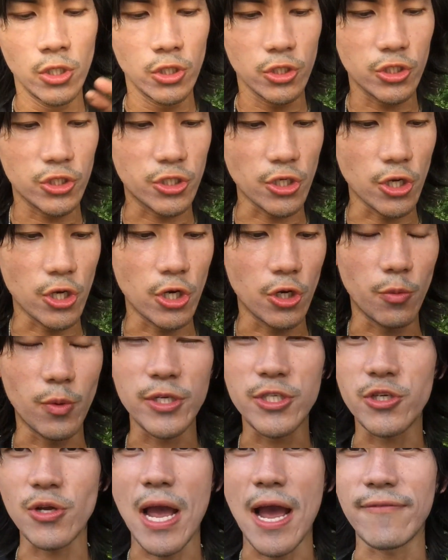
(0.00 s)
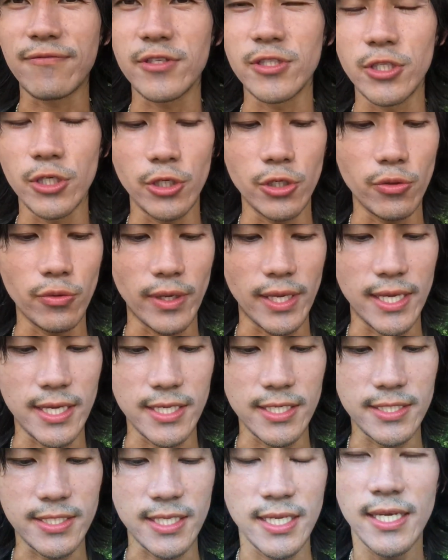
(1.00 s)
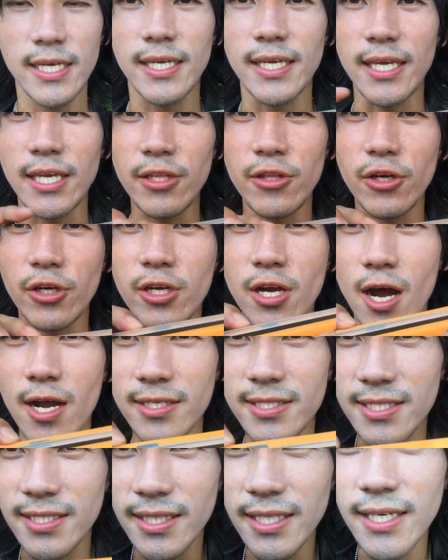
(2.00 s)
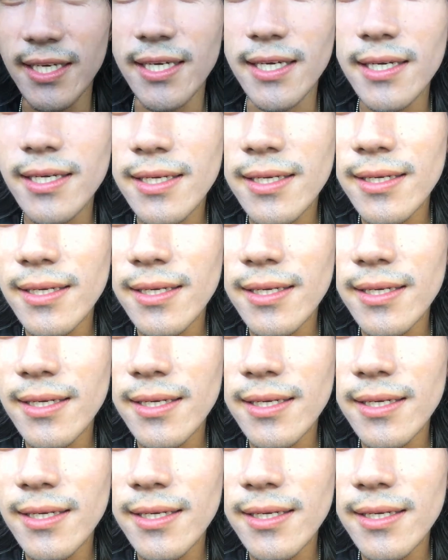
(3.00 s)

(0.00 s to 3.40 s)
So what you have to do is either constantly